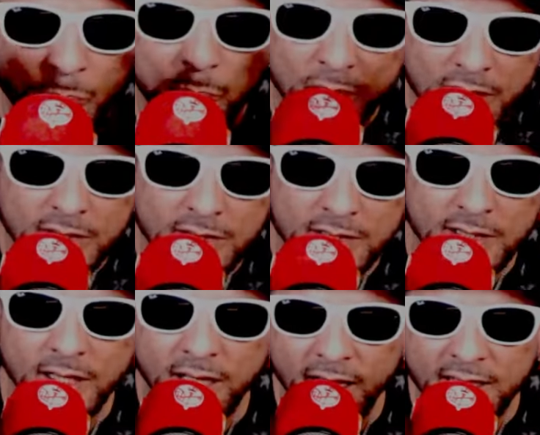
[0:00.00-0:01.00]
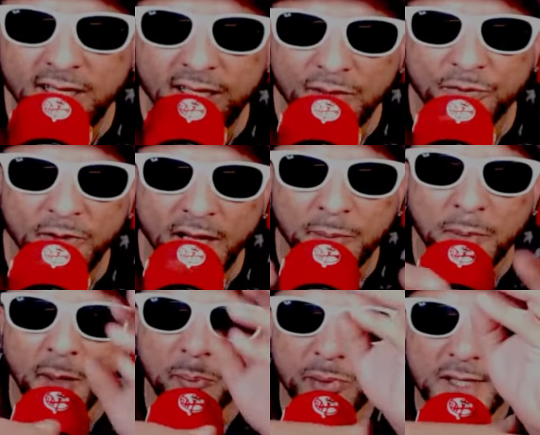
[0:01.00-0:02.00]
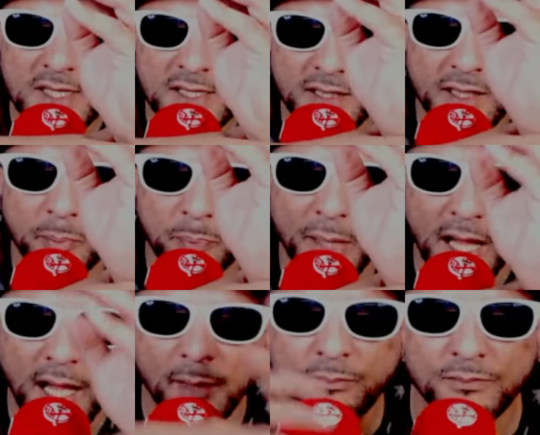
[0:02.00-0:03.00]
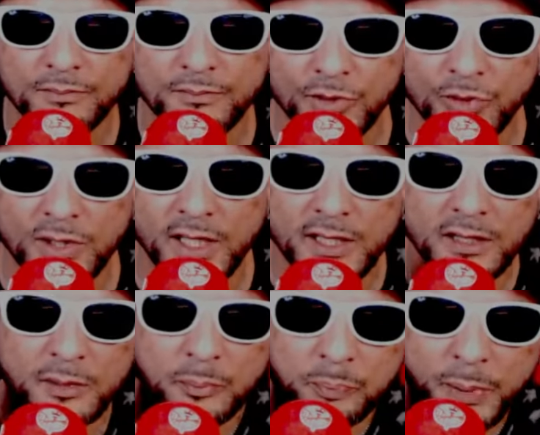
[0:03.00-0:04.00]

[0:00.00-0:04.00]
But I can't find my bracelet. Pop, you get it?